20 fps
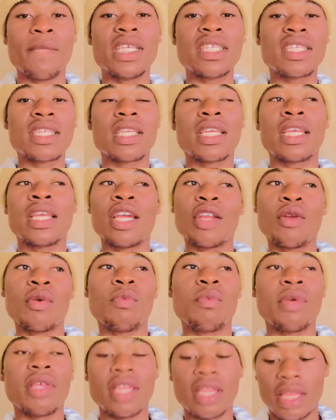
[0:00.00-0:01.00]
let's get
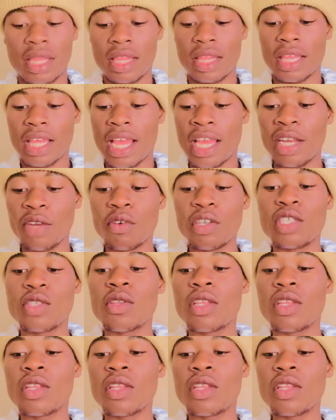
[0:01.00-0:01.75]
on with any questions.